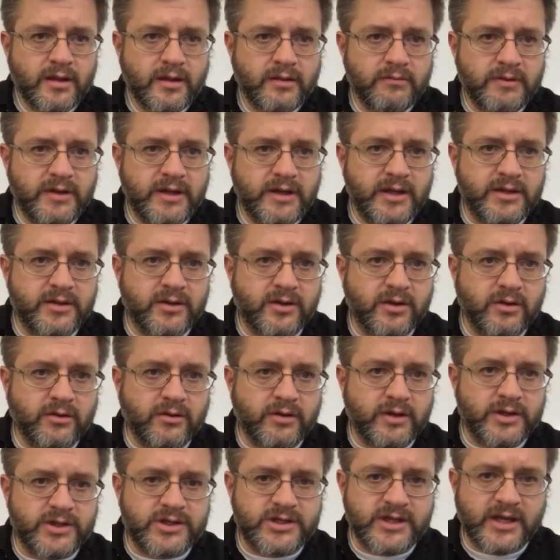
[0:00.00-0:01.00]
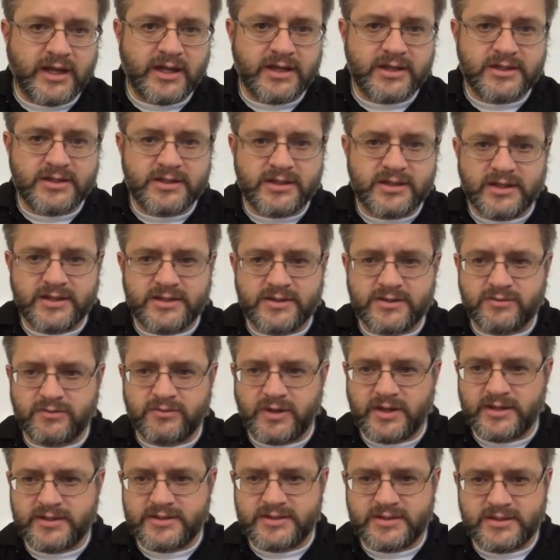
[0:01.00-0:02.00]
we need to go and change this.
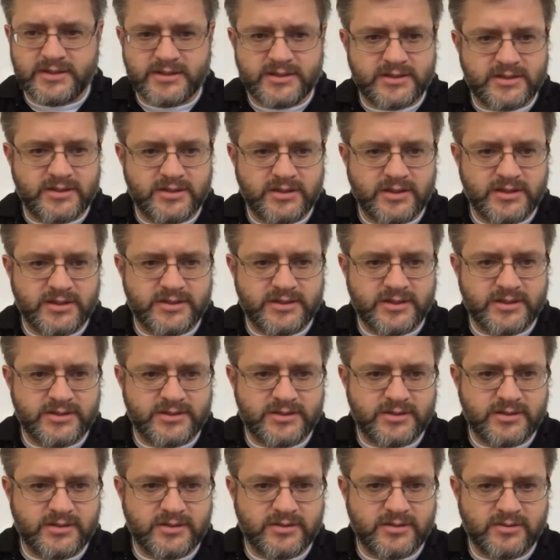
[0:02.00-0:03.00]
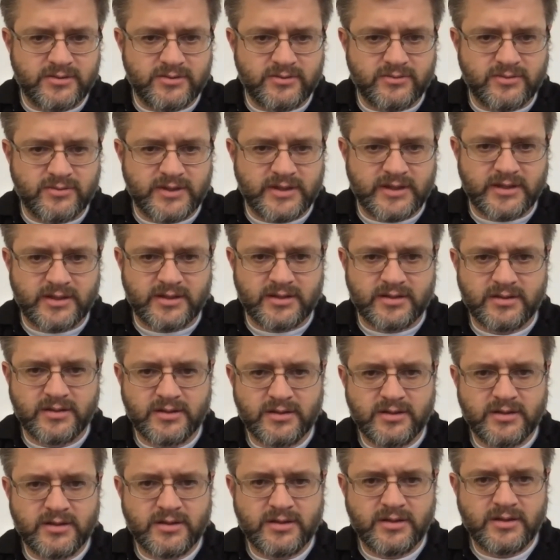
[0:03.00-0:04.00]
What is this? This is due when?
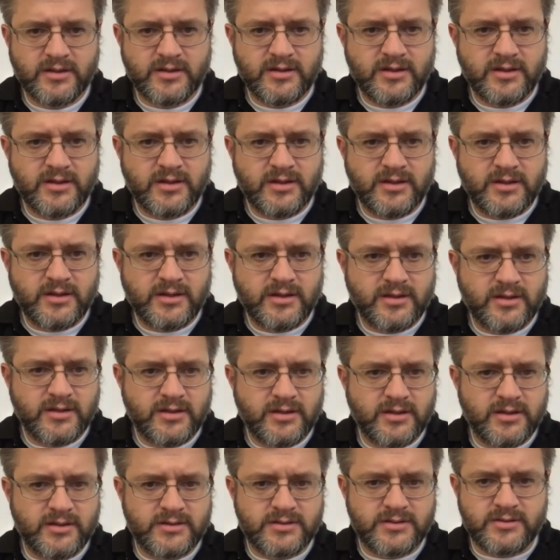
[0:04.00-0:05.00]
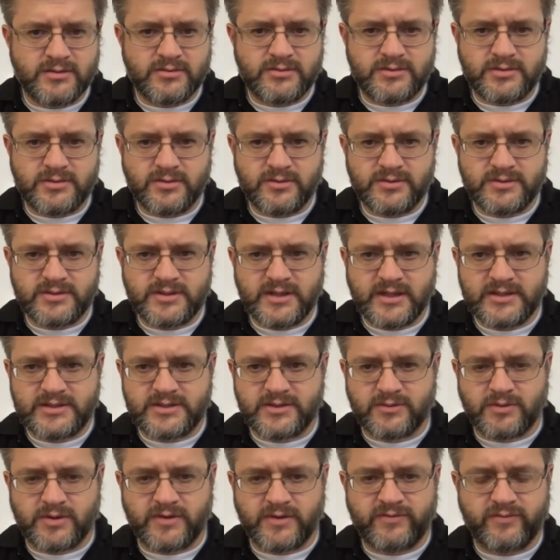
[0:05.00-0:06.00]
Due Tuesday.
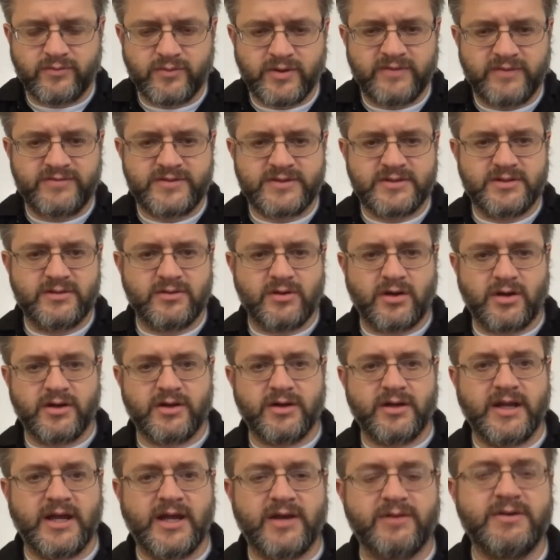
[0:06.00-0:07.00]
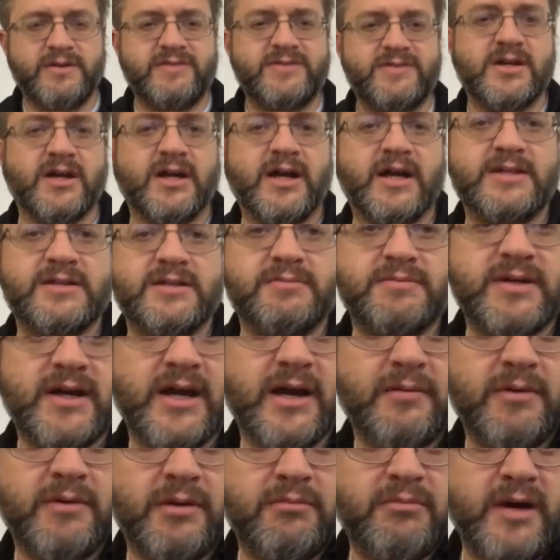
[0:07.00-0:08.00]
So we've still got some
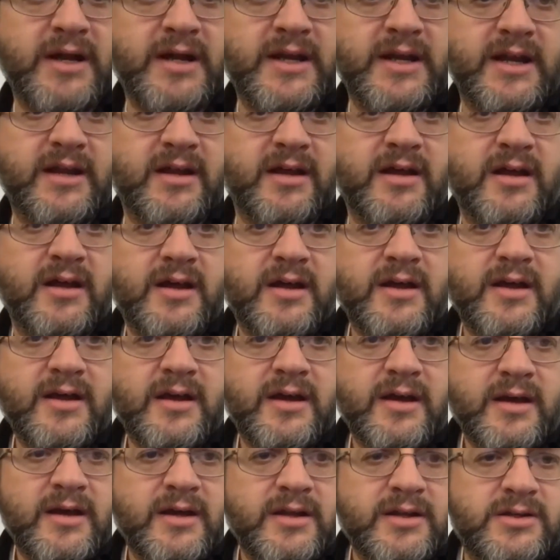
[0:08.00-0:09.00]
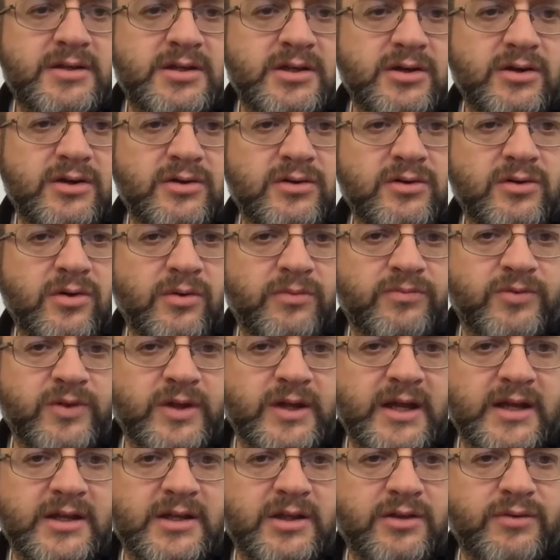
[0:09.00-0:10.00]
time on Monday to hopefully
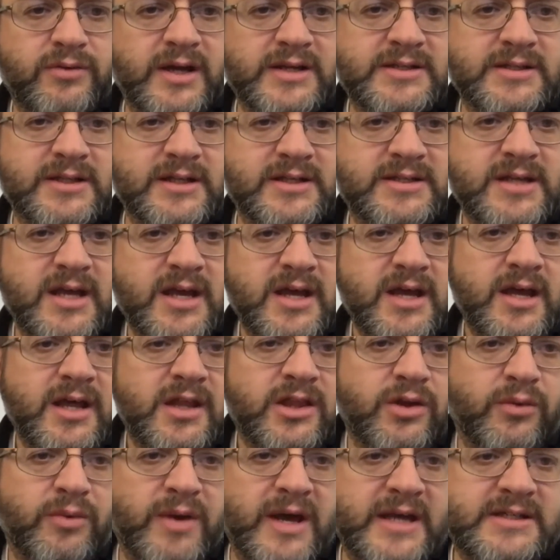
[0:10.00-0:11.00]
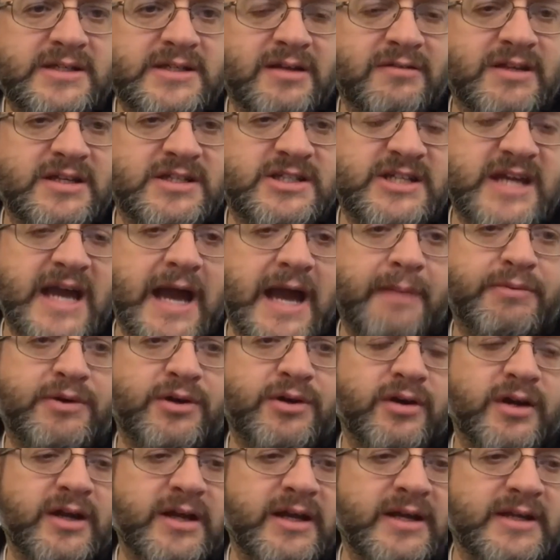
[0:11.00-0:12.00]
get to the rest of this. The rest of this
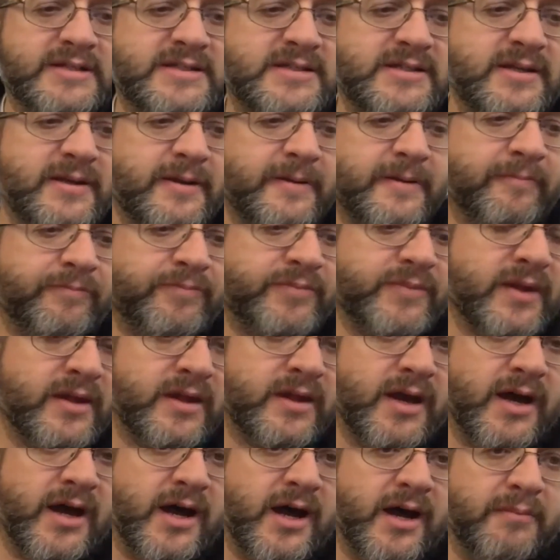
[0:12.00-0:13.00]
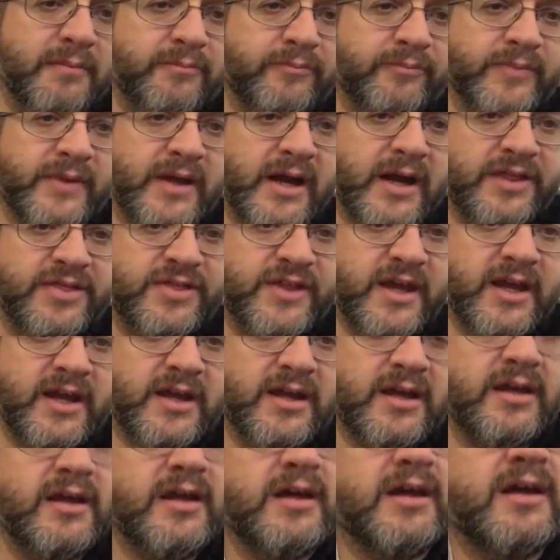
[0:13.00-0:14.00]
chapter is, I
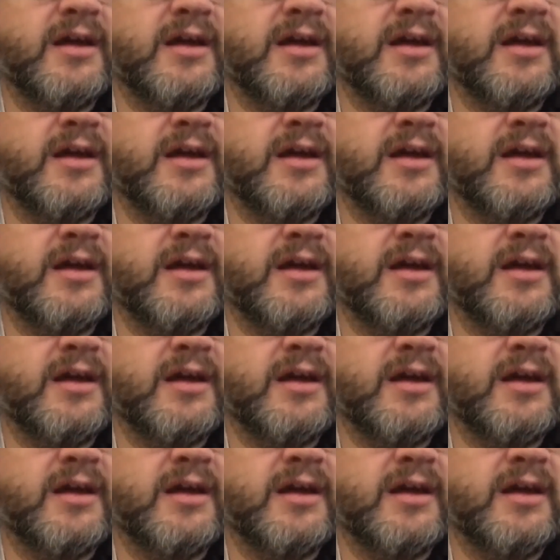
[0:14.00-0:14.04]
think